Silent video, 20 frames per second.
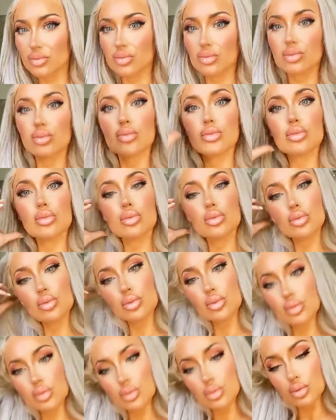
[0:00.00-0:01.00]

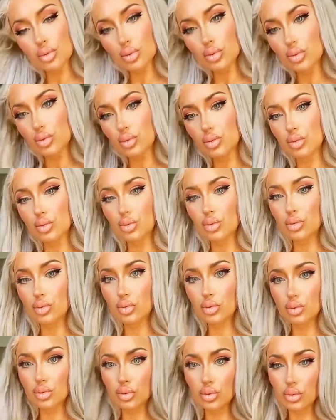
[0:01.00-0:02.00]

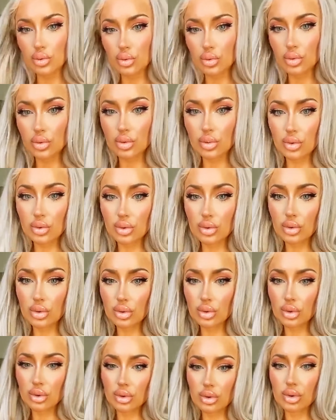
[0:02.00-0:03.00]

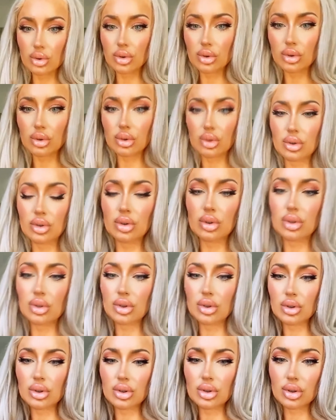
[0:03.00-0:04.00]

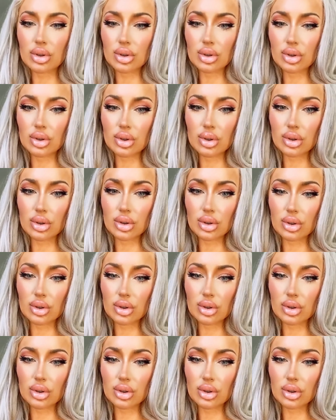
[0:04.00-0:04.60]
No one is speaking in this clip.